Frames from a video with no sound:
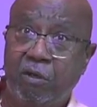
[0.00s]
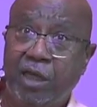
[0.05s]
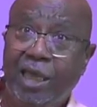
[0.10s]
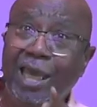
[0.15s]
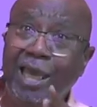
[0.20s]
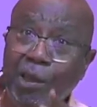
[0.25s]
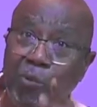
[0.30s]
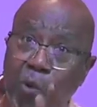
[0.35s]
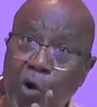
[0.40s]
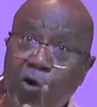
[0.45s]

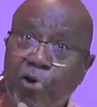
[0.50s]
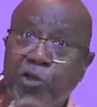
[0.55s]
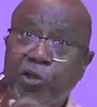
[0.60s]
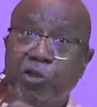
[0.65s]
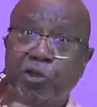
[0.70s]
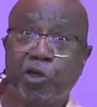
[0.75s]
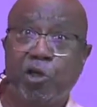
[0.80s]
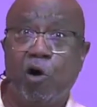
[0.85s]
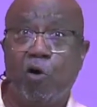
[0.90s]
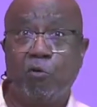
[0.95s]
He wanted
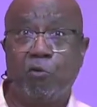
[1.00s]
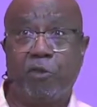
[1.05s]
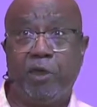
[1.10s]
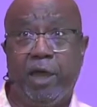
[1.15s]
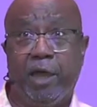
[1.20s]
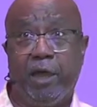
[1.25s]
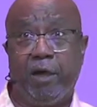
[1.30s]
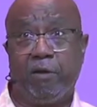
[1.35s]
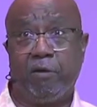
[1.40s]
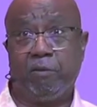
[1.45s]
to go
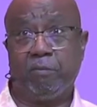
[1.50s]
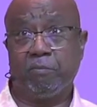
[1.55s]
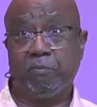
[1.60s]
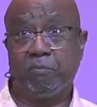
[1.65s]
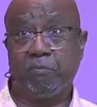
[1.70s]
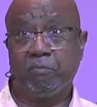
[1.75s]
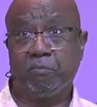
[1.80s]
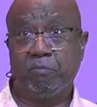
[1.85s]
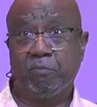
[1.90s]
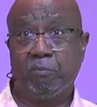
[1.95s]
there.
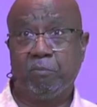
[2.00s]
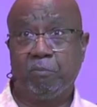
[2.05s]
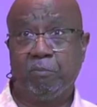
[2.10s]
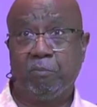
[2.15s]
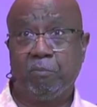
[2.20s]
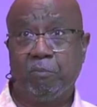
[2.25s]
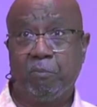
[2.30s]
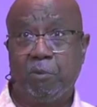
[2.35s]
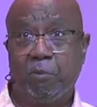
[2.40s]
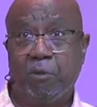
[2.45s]

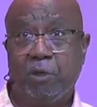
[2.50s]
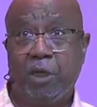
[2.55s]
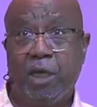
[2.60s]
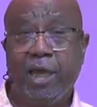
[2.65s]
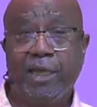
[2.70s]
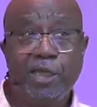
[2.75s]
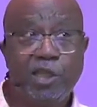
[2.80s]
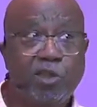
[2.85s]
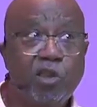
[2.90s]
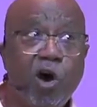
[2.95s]

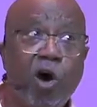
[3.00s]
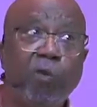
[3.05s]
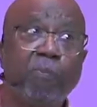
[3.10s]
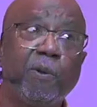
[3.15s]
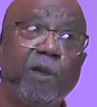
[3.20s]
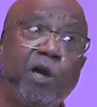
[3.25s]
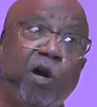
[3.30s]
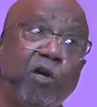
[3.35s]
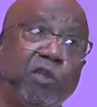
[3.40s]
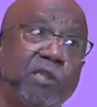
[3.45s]
And he thought
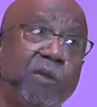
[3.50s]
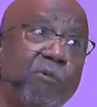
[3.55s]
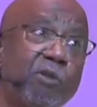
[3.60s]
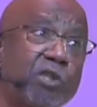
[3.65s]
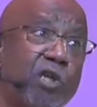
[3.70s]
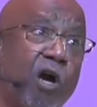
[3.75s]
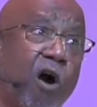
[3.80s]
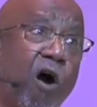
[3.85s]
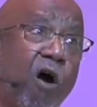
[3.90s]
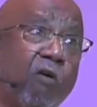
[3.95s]
because he was
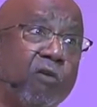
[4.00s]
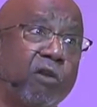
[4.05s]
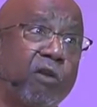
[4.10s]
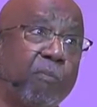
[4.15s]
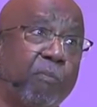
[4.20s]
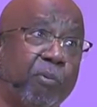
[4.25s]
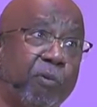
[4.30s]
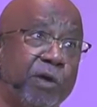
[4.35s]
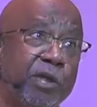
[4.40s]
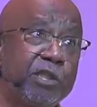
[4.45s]
called to
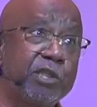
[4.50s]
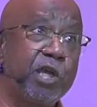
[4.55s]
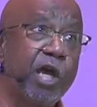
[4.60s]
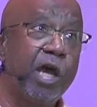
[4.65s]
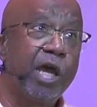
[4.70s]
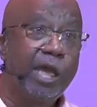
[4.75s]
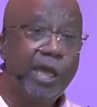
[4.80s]
preach,